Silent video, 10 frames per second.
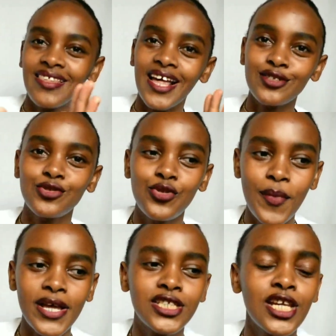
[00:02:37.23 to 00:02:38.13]
that's too
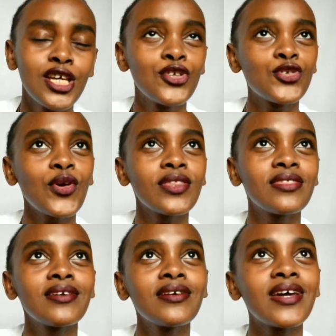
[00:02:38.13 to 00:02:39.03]
much. So I
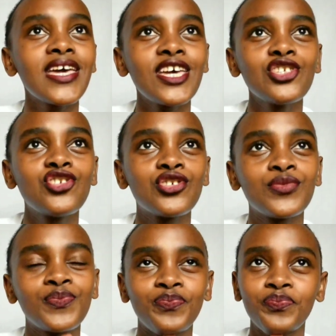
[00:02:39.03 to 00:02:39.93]
think age